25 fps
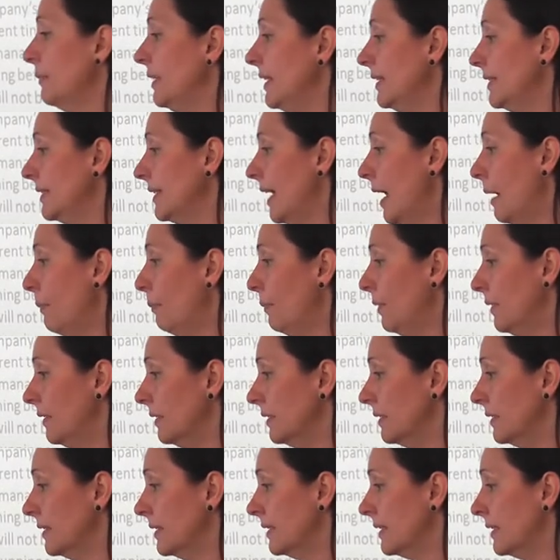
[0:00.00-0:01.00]

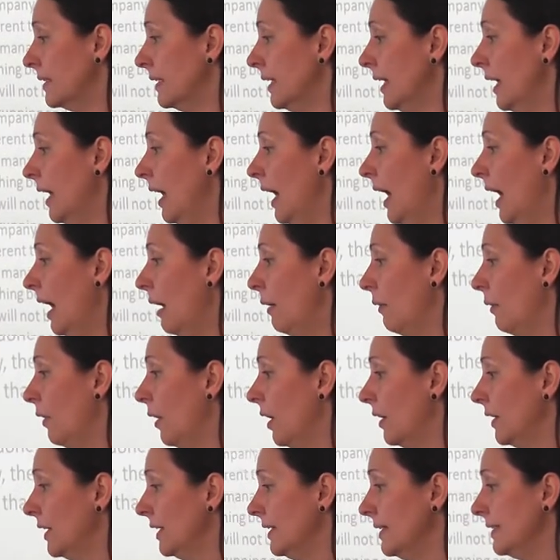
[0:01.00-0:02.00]
examples how
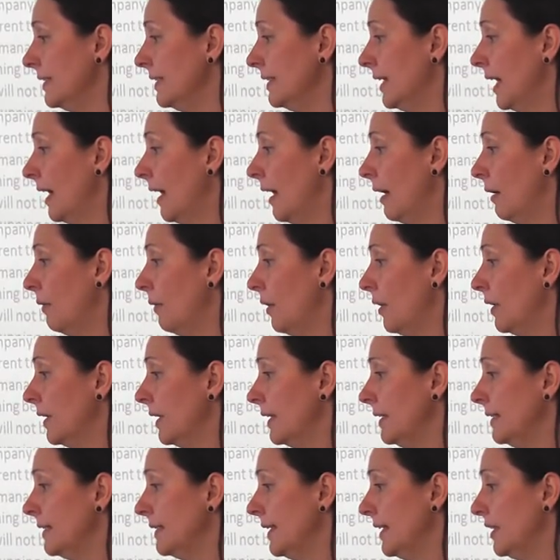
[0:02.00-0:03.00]

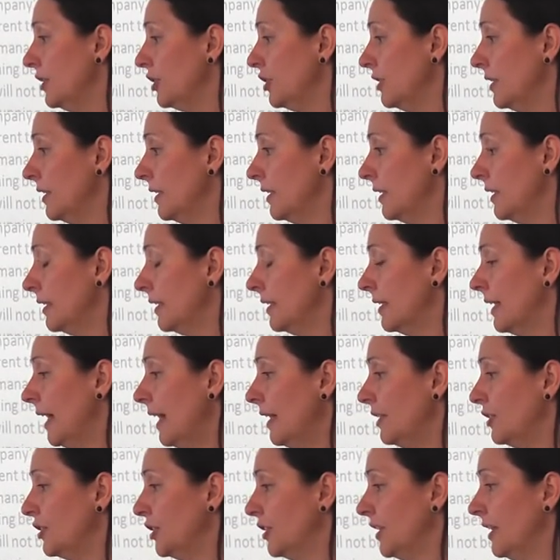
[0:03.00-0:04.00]
organizational
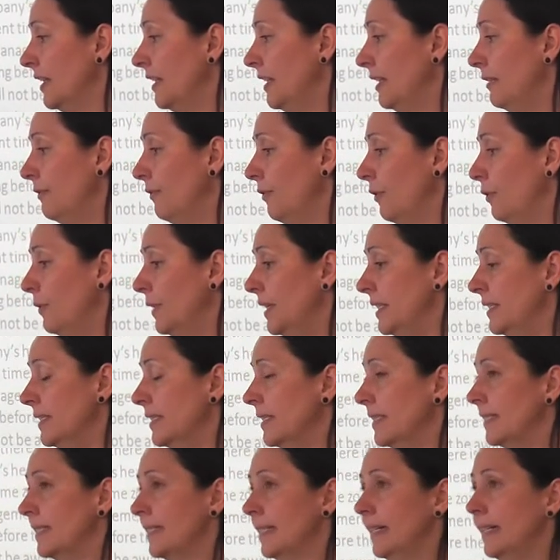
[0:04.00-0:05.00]
culture can
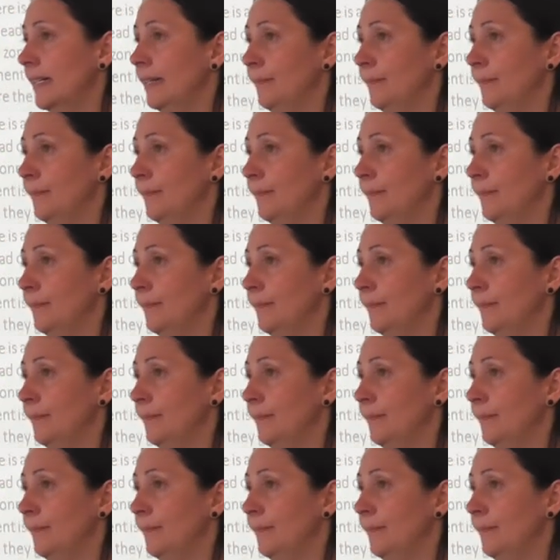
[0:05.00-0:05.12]
influence